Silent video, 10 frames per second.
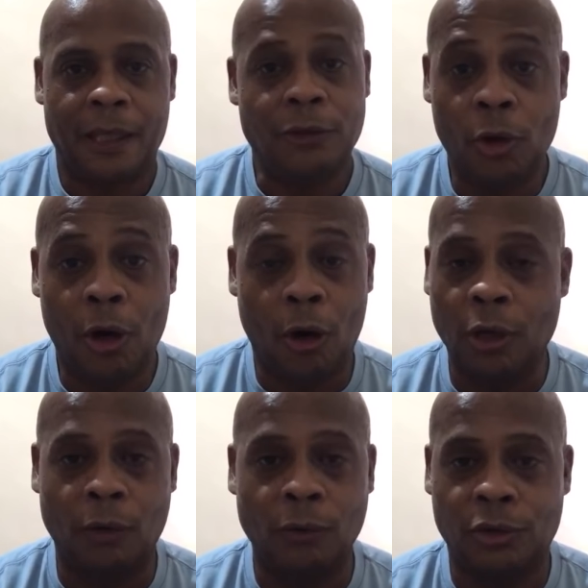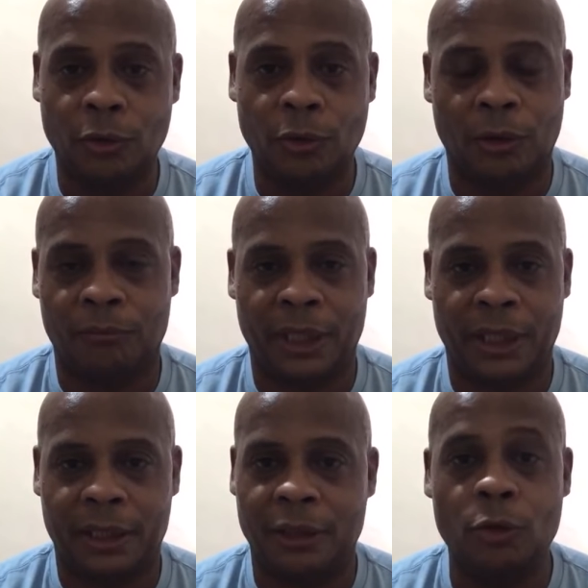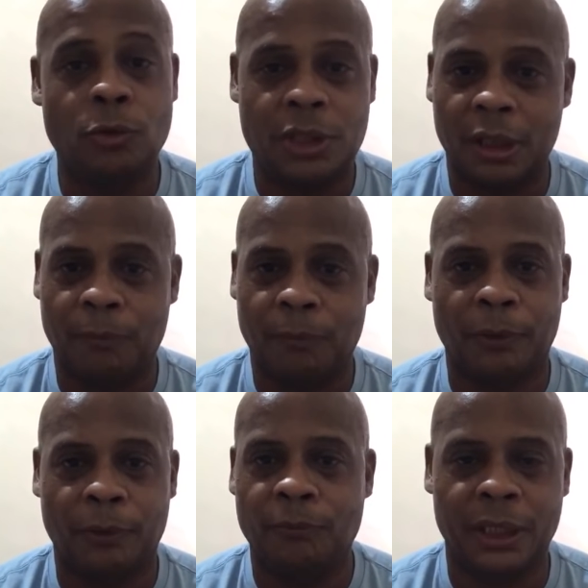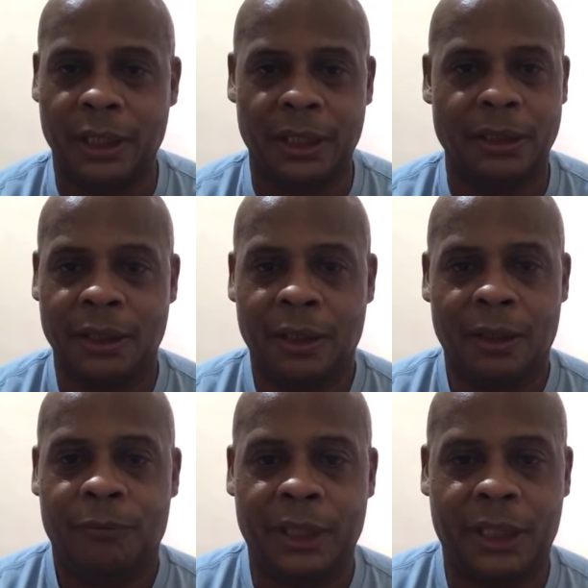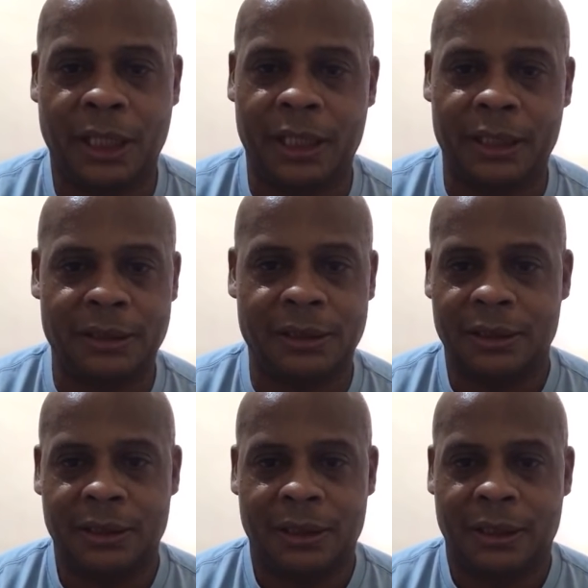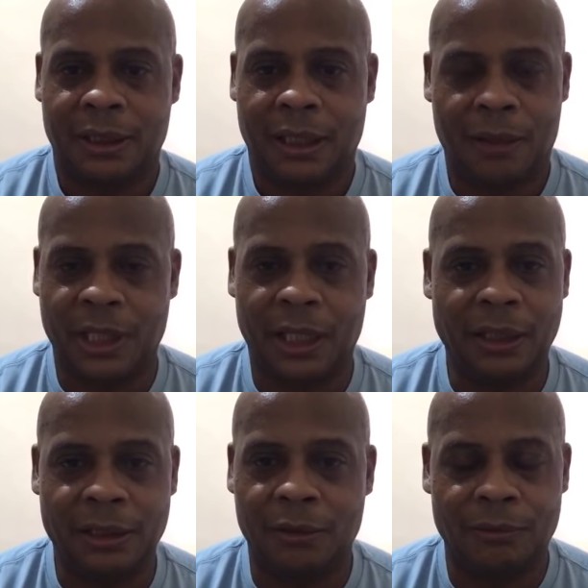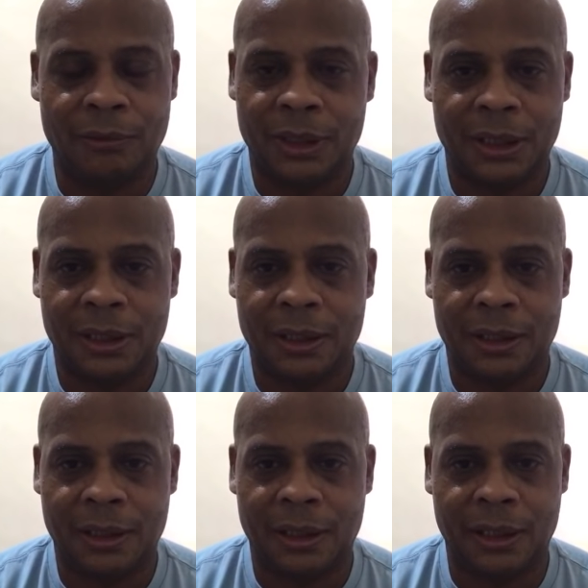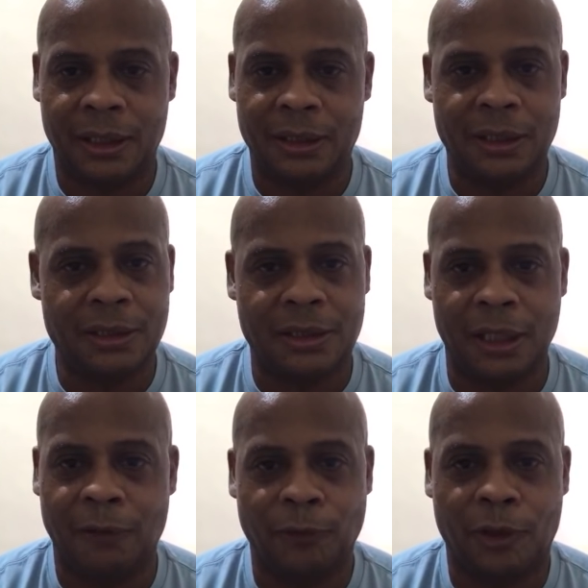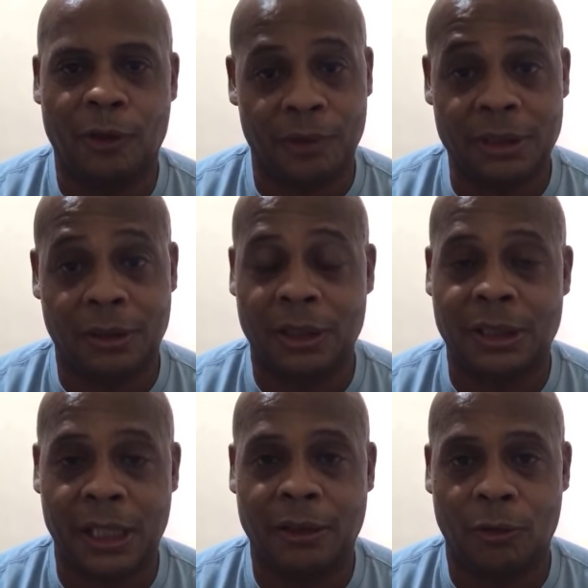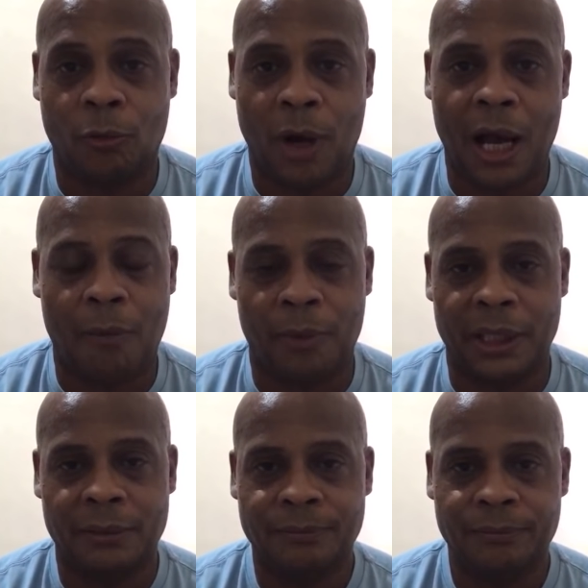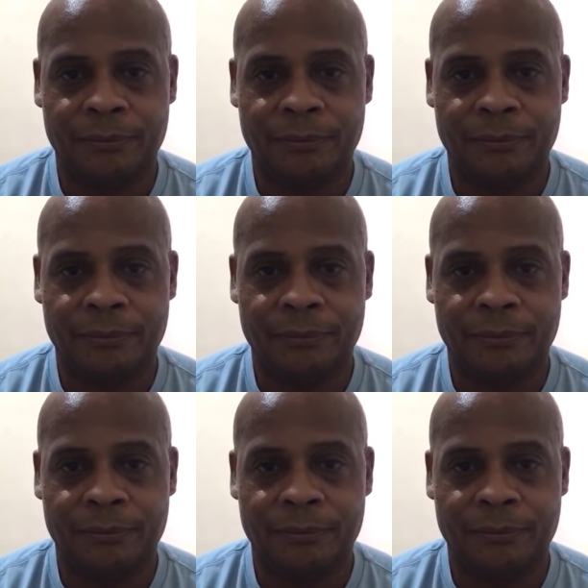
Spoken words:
And you hold on to them, man, and you tip them good, because I'm telling you, it's difficult and it's going to take you a while, but